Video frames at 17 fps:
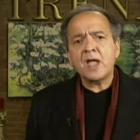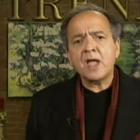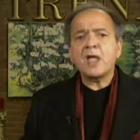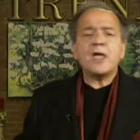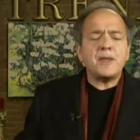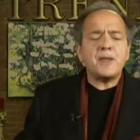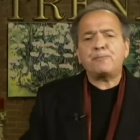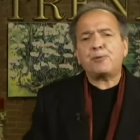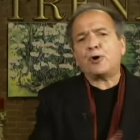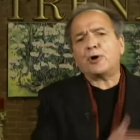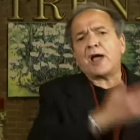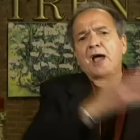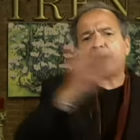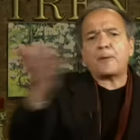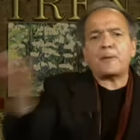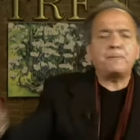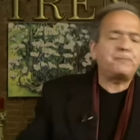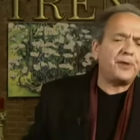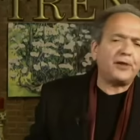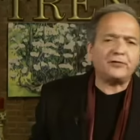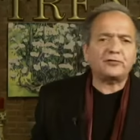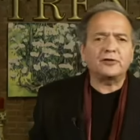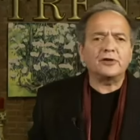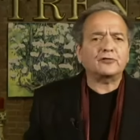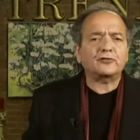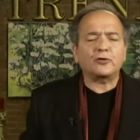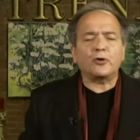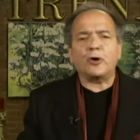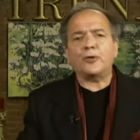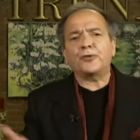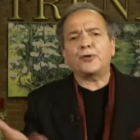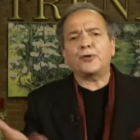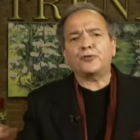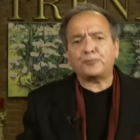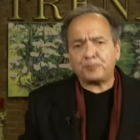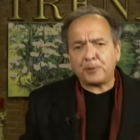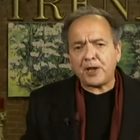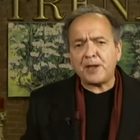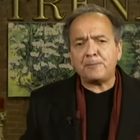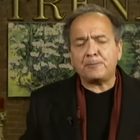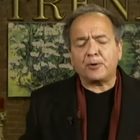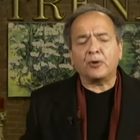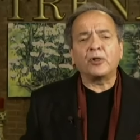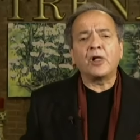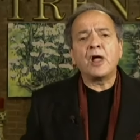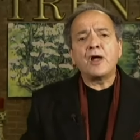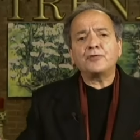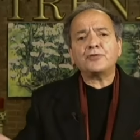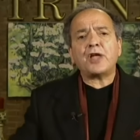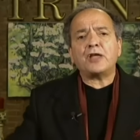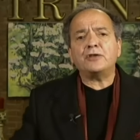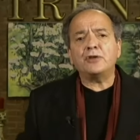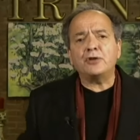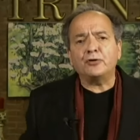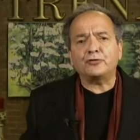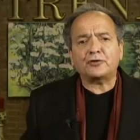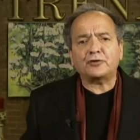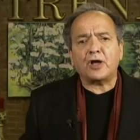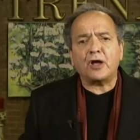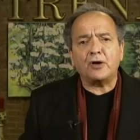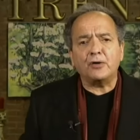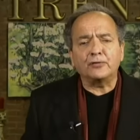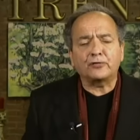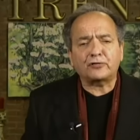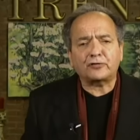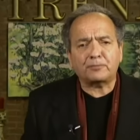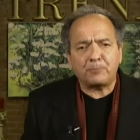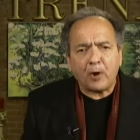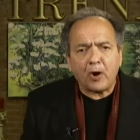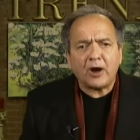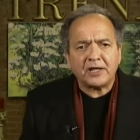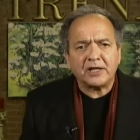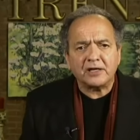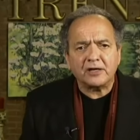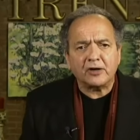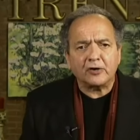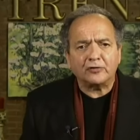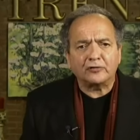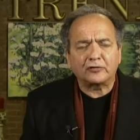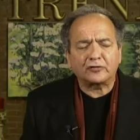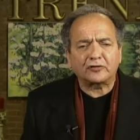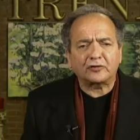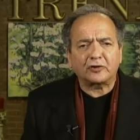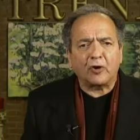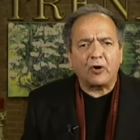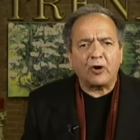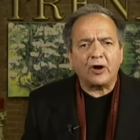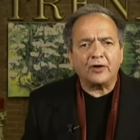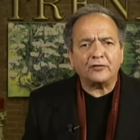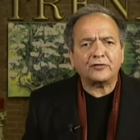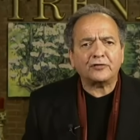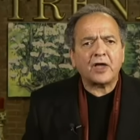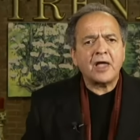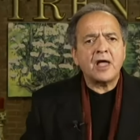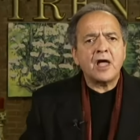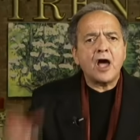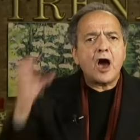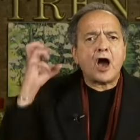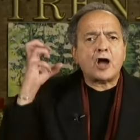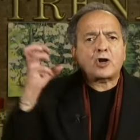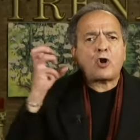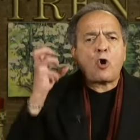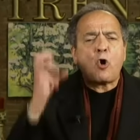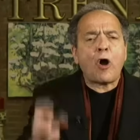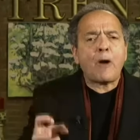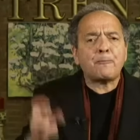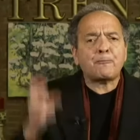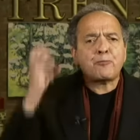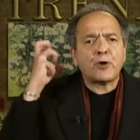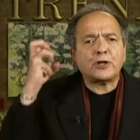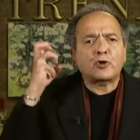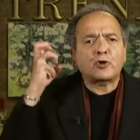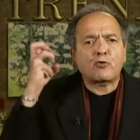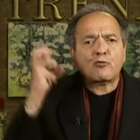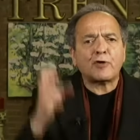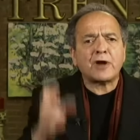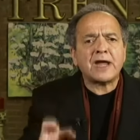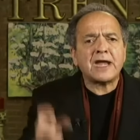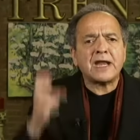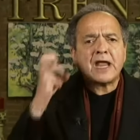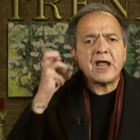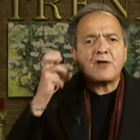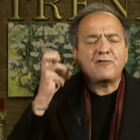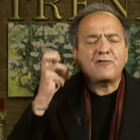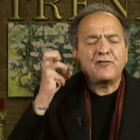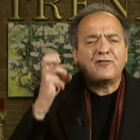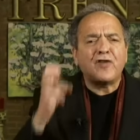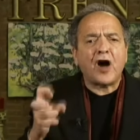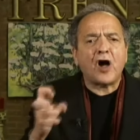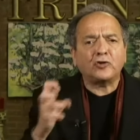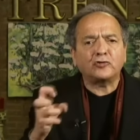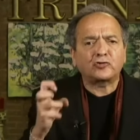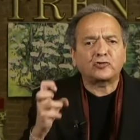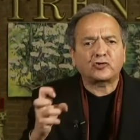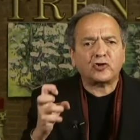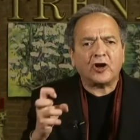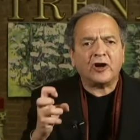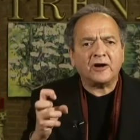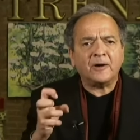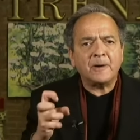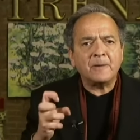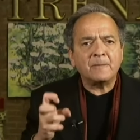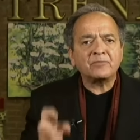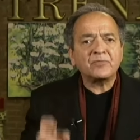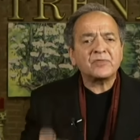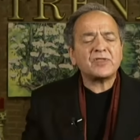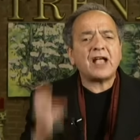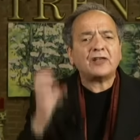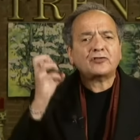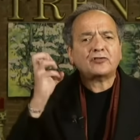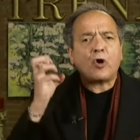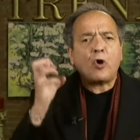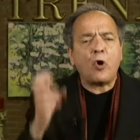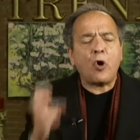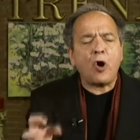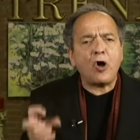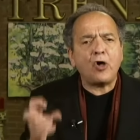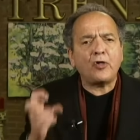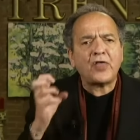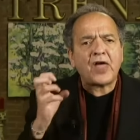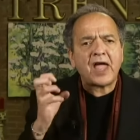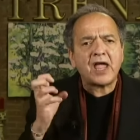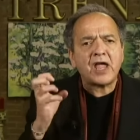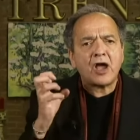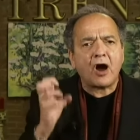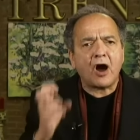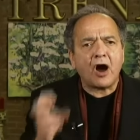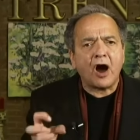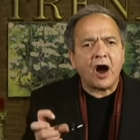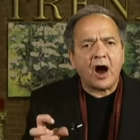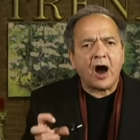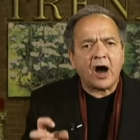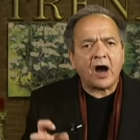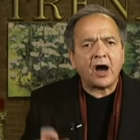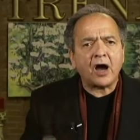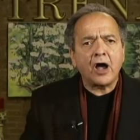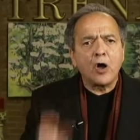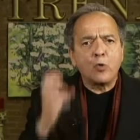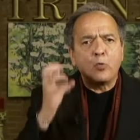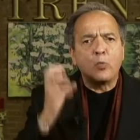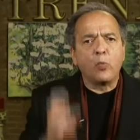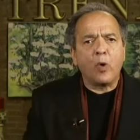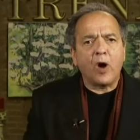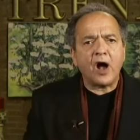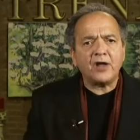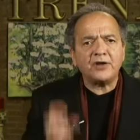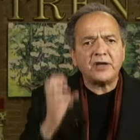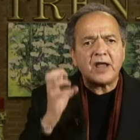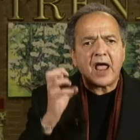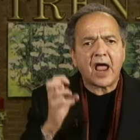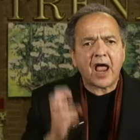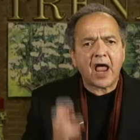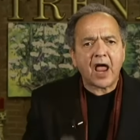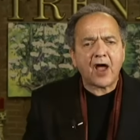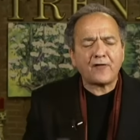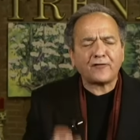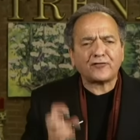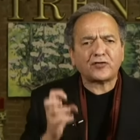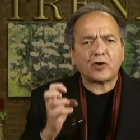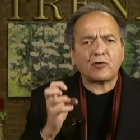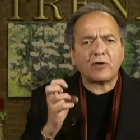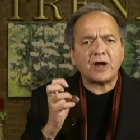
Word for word: He put out of business all those people that used to own sporting goods stores. A corporate greedy vulture. That's all they are, one after